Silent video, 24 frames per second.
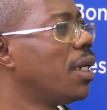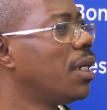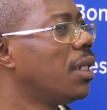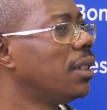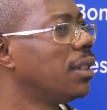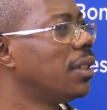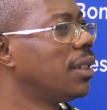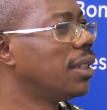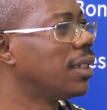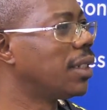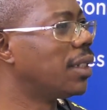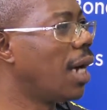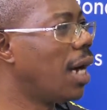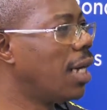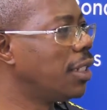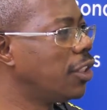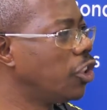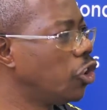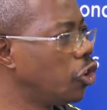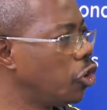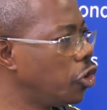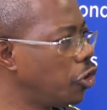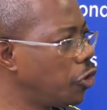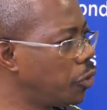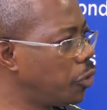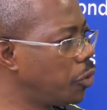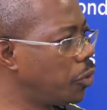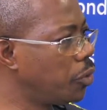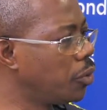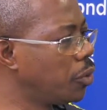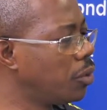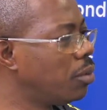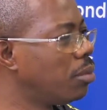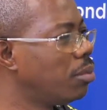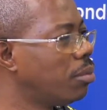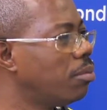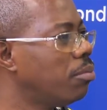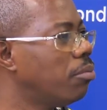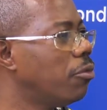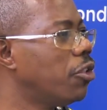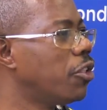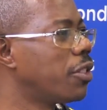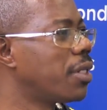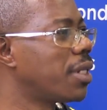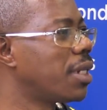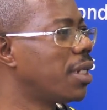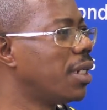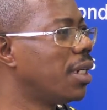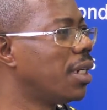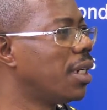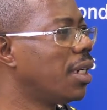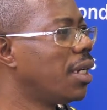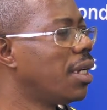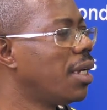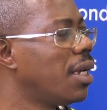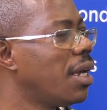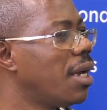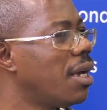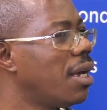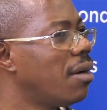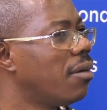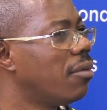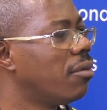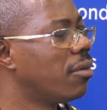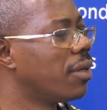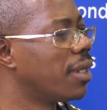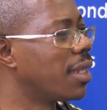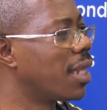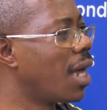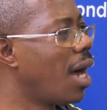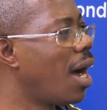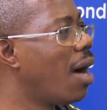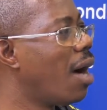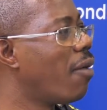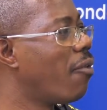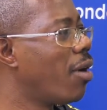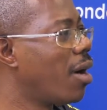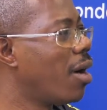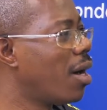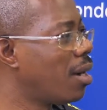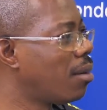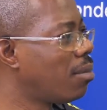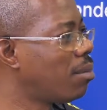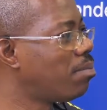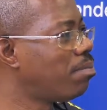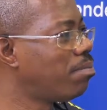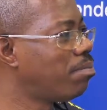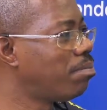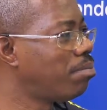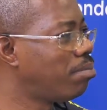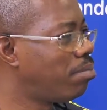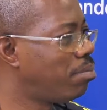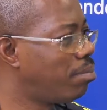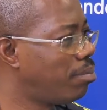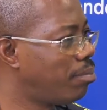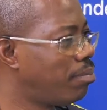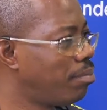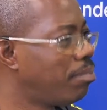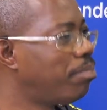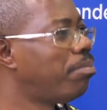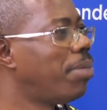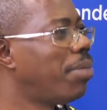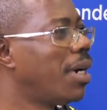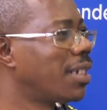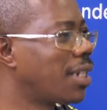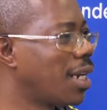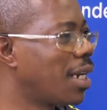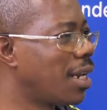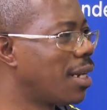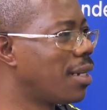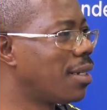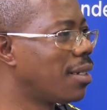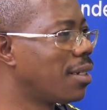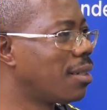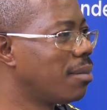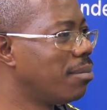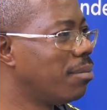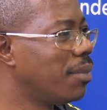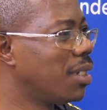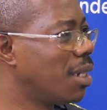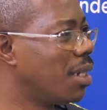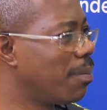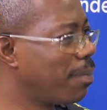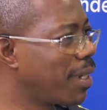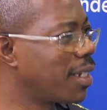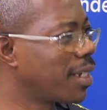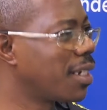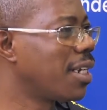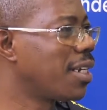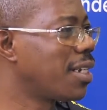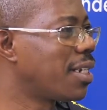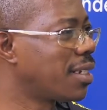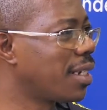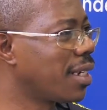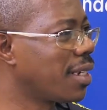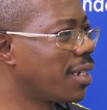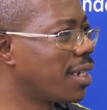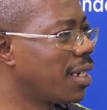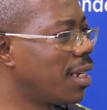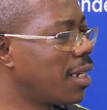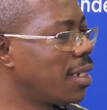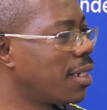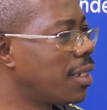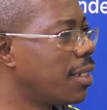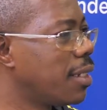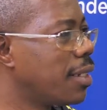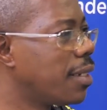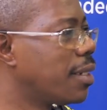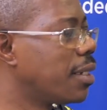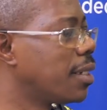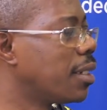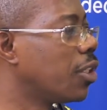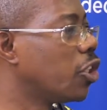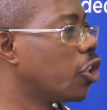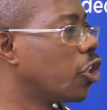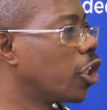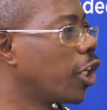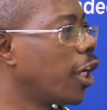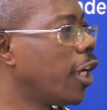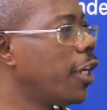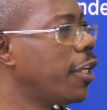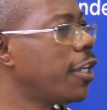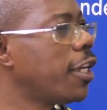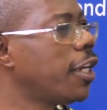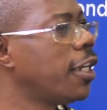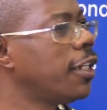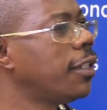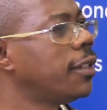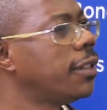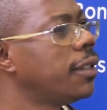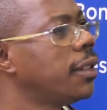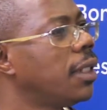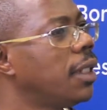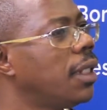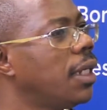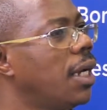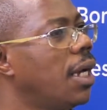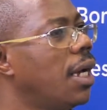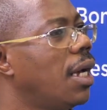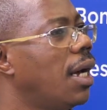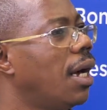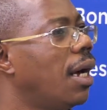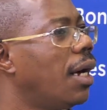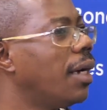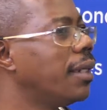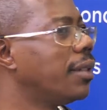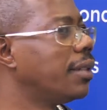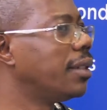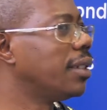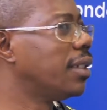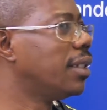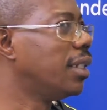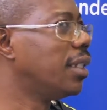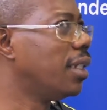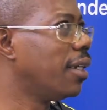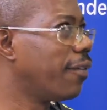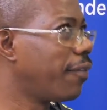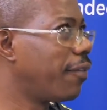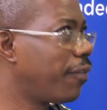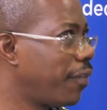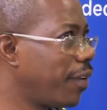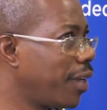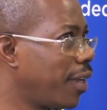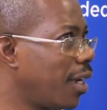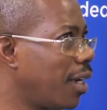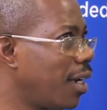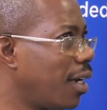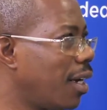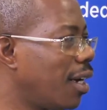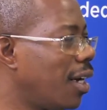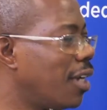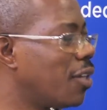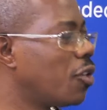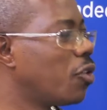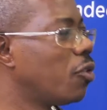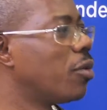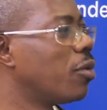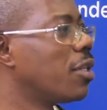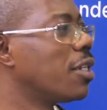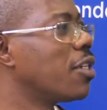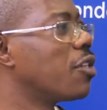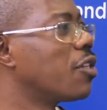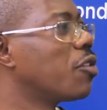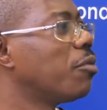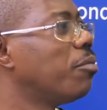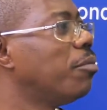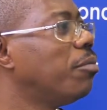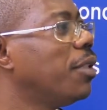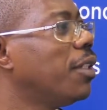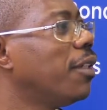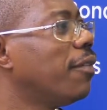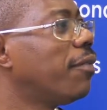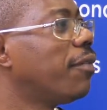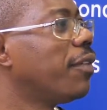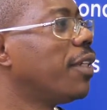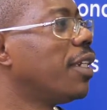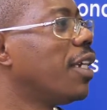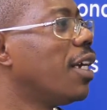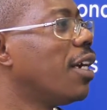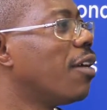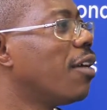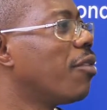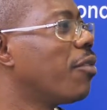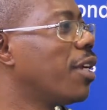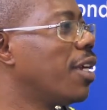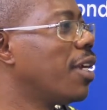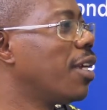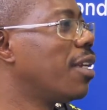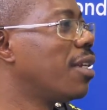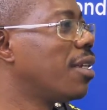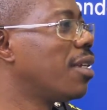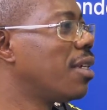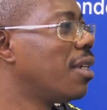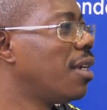is an issue mostly with our partners, the partner state, that is the Kenya, and their fear as always to be if they are really